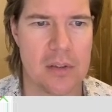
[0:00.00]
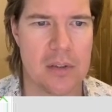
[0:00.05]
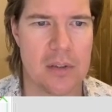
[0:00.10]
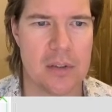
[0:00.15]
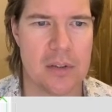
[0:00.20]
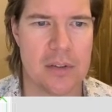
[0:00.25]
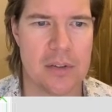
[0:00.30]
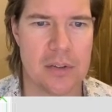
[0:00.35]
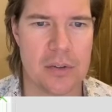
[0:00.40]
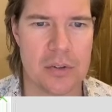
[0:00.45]

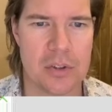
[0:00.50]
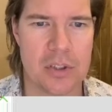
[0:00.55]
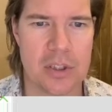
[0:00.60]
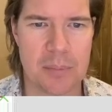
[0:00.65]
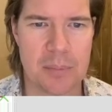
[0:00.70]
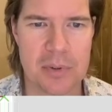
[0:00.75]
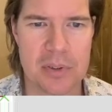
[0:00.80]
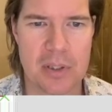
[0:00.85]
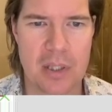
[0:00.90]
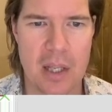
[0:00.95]
so chip
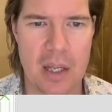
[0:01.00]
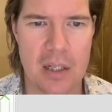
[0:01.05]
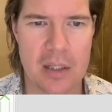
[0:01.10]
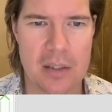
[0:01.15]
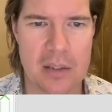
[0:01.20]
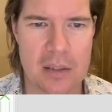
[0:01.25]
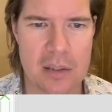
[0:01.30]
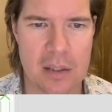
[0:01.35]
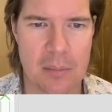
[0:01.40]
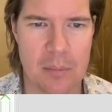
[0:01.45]

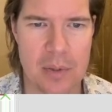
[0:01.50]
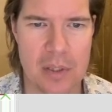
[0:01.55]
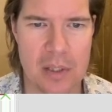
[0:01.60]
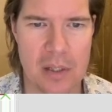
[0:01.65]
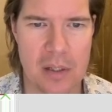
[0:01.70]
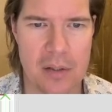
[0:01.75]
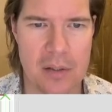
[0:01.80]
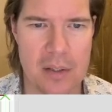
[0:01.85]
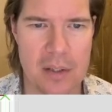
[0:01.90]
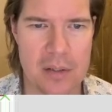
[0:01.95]
select can be
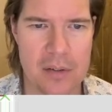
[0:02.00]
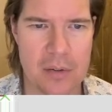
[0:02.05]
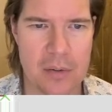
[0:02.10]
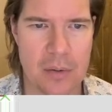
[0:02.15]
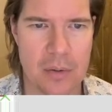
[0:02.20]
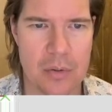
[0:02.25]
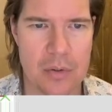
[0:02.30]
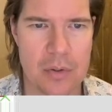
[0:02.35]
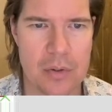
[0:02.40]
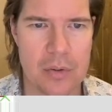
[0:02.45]
on
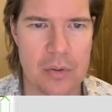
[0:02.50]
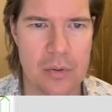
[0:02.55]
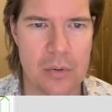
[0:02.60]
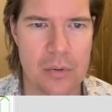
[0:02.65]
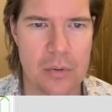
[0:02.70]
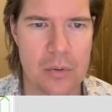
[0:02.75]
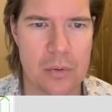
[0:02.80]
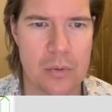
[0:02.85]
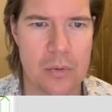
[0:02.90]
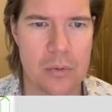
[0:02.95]

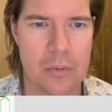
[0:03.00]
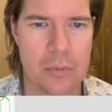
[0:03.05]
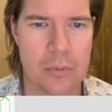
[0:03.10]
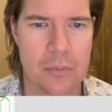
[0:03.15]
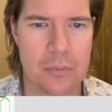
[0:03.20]
D02.